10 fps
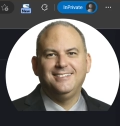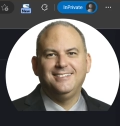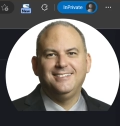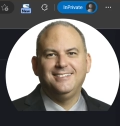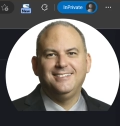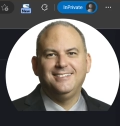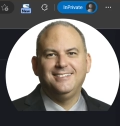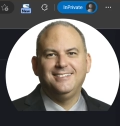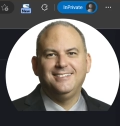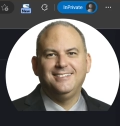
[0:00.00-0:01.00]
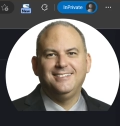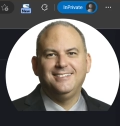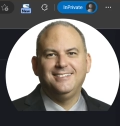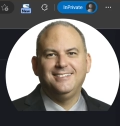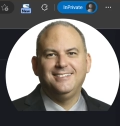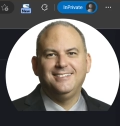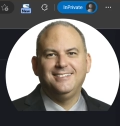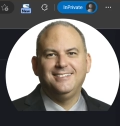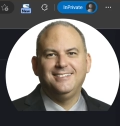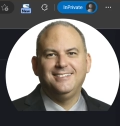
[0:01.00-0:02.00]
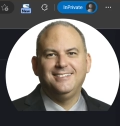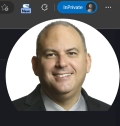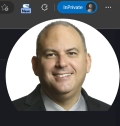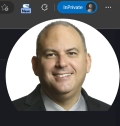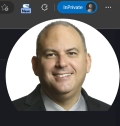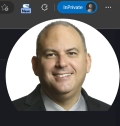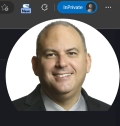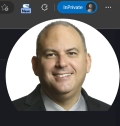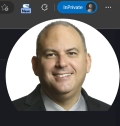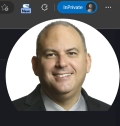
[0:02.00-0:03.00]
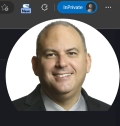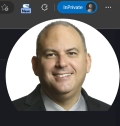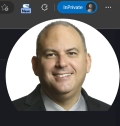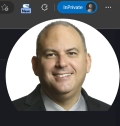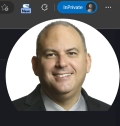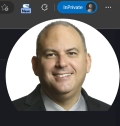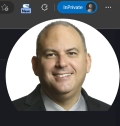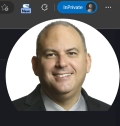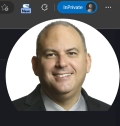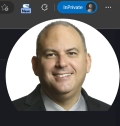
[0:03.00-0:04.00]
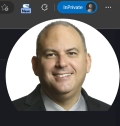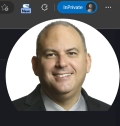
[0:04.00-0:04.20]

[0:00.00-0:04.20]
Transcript: [no speech]